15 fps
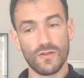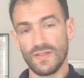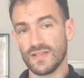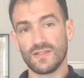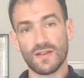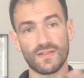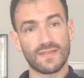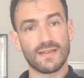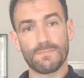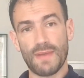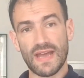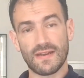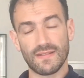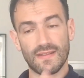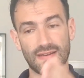There's nothing
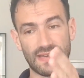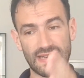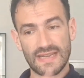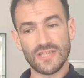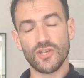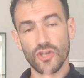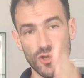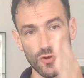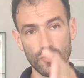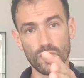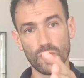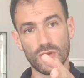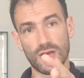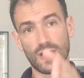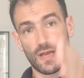better than
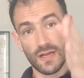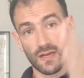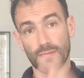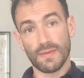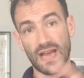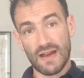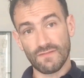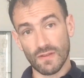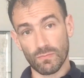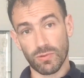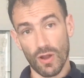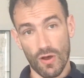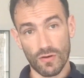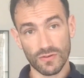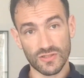you coming out of the
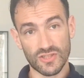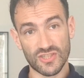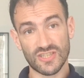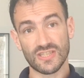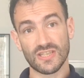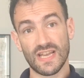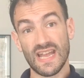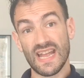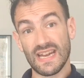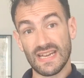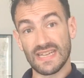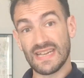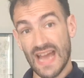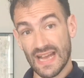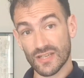blocks in
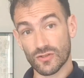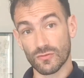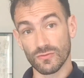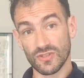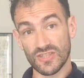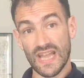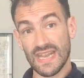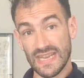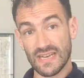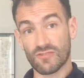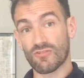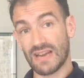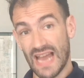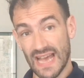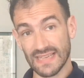a natural state, in a
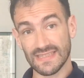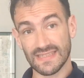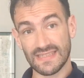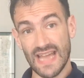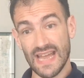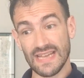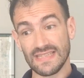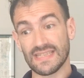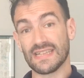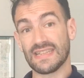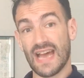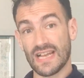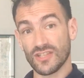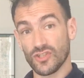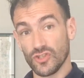relaxed state.
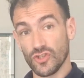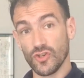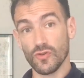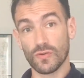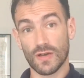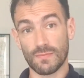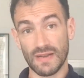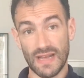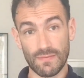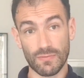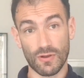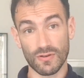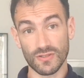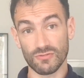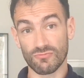That's you coming out of
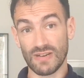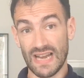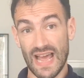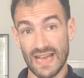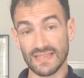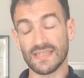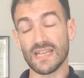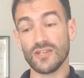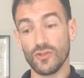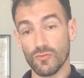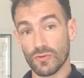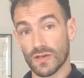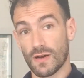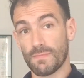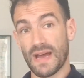blocks relaxed, and you
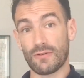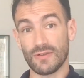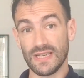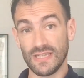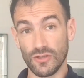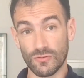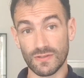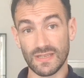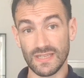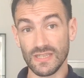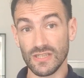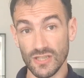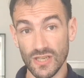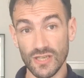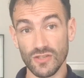come out
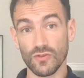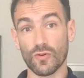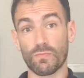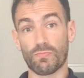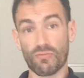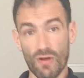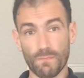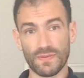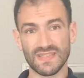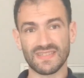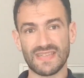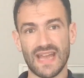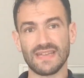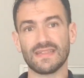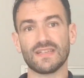in your proper
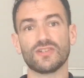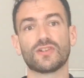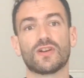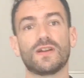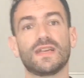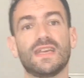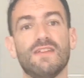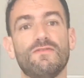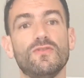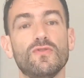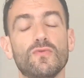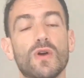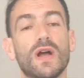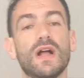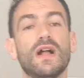state that's going to give
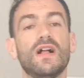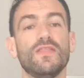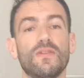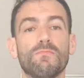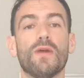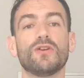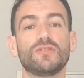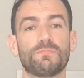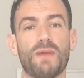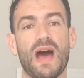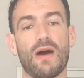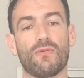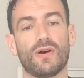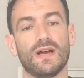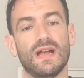you the most
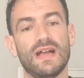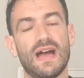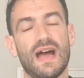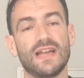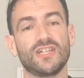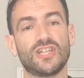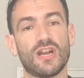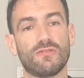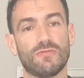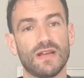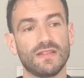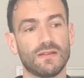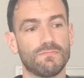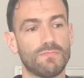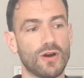power and
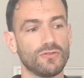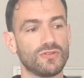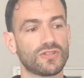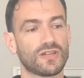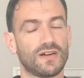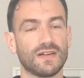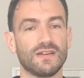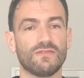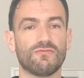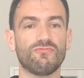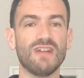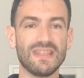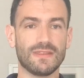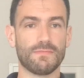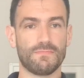generate the most kind of
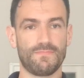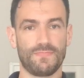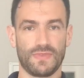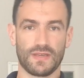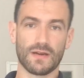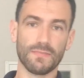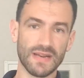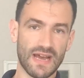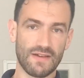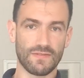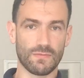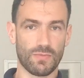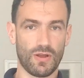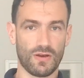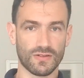rhythm coming out of
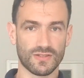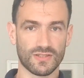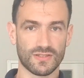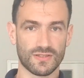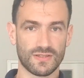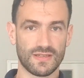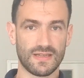the blocks.